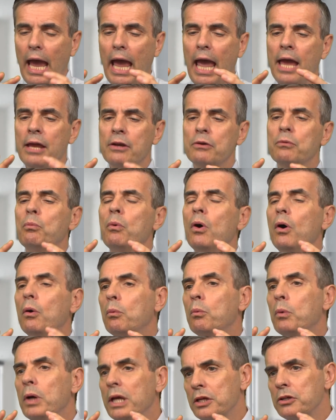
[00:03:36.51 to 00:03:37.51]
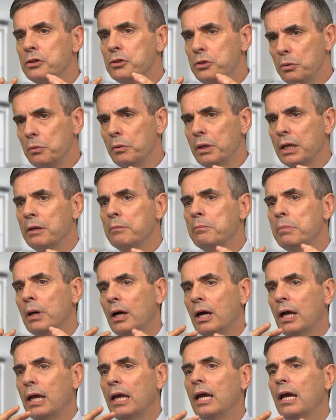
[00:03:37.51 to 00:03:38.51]
And what we're doing
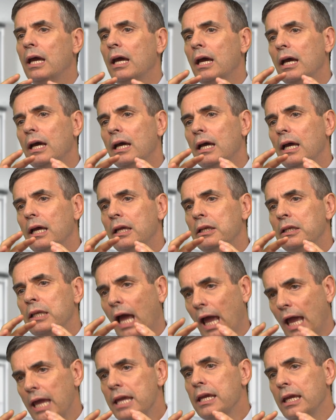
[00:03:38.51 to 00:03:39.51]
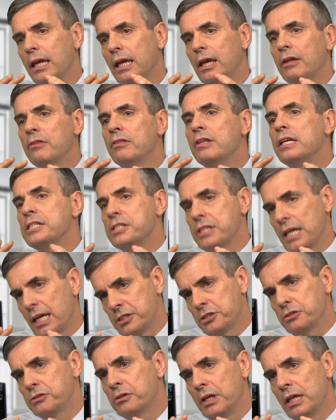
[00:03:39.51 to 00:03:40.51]
by taking these
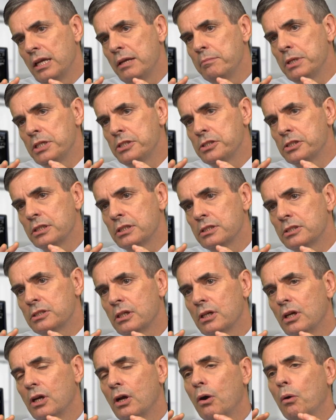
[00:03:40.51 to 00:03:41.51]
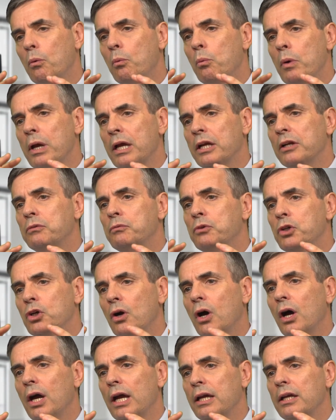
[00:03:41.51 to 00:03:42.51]
extra images, we're
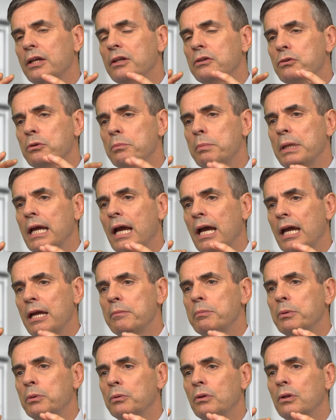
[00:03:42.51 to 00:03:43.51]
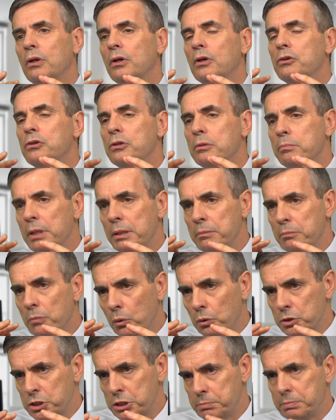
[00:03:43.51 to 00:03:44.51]
trying to be able to be
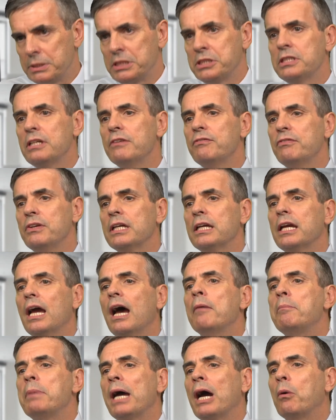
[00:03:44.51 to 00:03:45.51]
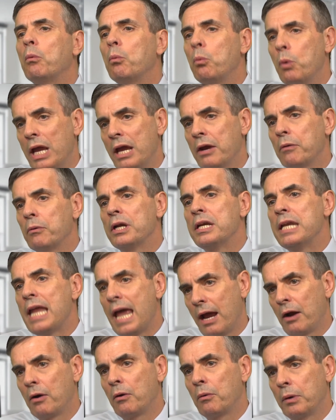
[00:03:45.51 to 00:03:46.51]
more specific about where a
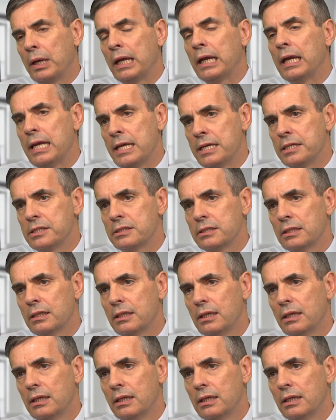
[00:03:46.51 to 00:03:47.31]
narrowing is,